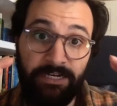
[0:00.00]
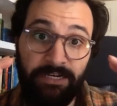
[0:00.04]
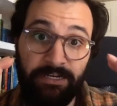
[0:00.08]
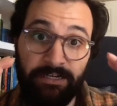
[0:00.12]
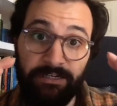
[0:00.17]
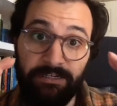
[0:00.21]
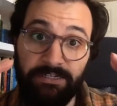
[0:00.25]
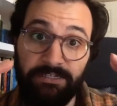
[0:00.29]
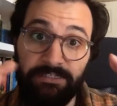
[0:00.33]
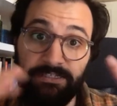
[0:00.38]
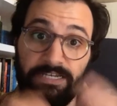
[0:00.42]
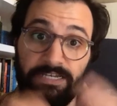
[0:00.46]

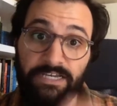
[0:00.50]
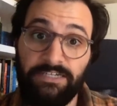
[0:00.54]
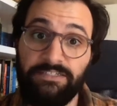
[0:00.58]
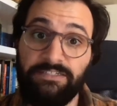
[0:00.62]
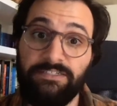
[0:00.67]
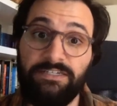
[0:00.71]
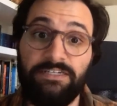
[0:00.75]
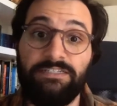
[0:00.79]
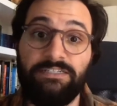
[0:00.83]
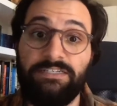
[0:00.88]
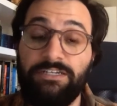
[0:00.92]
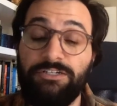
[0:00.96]
an in-text
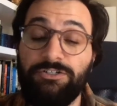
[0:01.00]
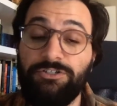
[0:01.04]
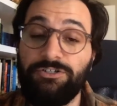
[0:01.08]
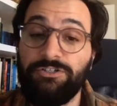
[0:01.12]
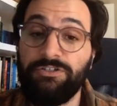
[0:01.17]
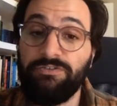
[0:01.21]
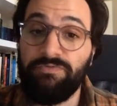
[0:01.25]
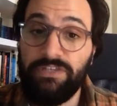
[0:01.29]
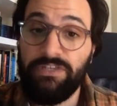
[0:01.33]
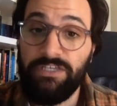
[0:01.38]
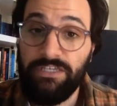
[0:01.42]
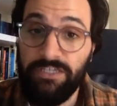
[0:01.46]
citation
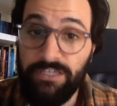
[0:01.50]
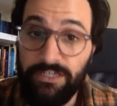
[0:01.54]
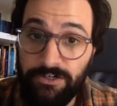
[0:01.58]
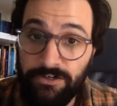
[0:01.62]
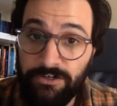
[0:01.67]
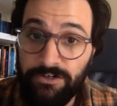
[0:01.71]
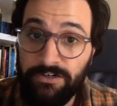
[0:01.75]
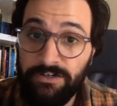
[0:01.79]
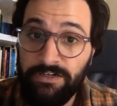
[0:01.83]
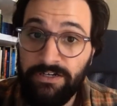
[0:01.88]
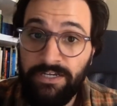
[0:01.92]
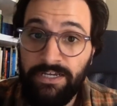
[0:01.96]
of the
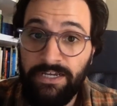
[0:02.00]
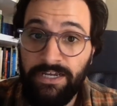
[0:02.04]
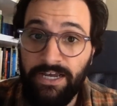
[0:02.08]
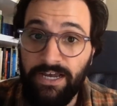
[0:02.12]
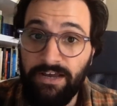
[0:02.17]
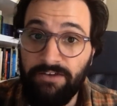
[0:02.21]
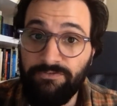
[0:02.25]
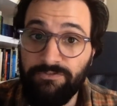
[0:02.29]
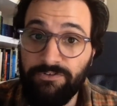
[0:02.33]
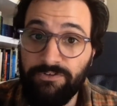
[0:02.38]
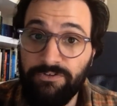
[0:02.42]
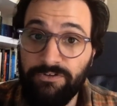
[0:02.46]
year
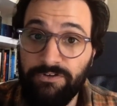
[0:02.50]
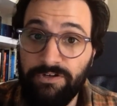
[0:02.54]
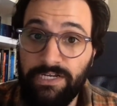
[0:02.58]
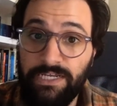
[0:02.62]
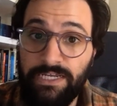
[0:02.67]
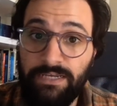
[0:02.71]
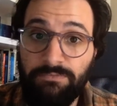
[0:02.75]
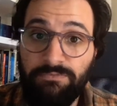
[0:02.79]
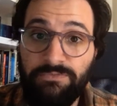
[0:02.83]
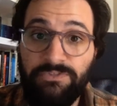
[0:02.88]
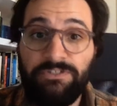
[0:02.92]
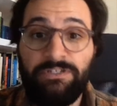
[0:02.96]
after their
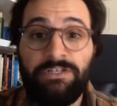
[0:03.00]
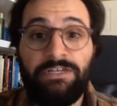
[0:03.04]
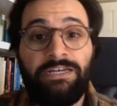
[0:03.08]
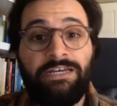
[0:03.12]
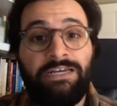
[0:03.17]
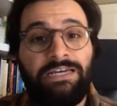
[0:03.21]
names.